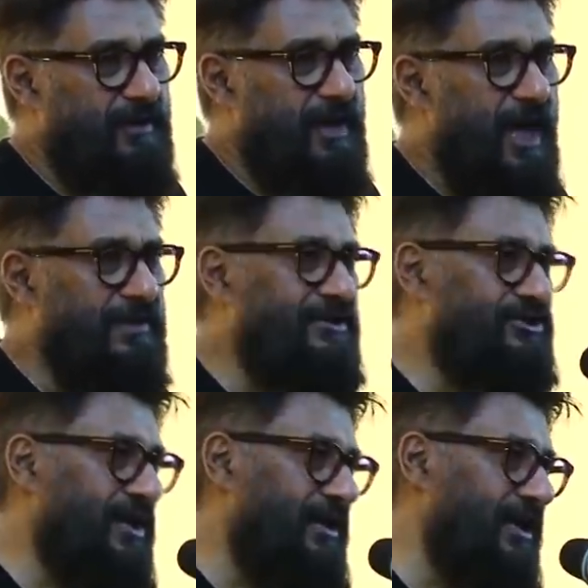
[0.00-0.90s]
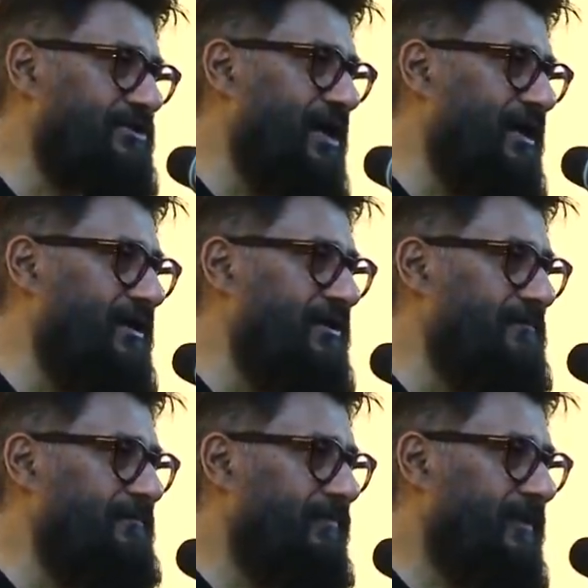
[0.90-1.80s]
Adi Shankaracharya
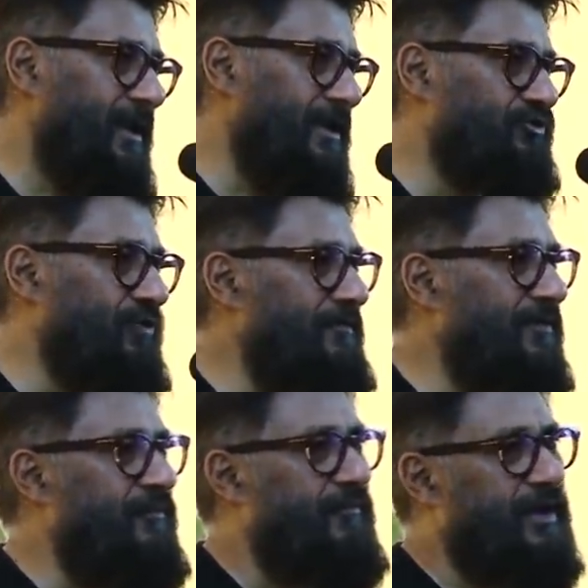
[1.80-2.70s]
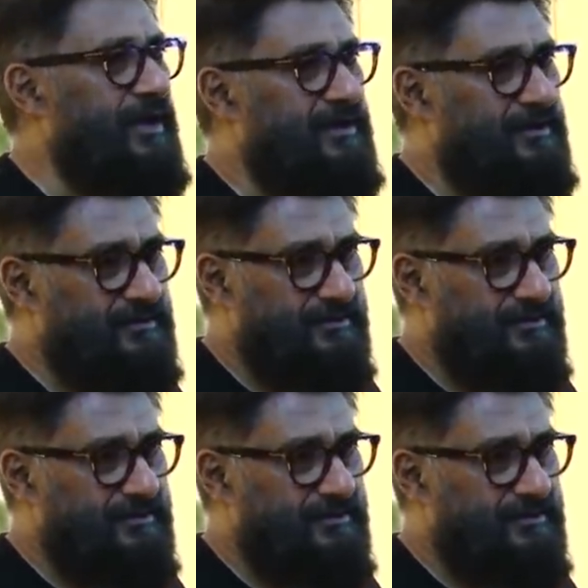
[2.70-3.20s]
and Swami Vivekanand.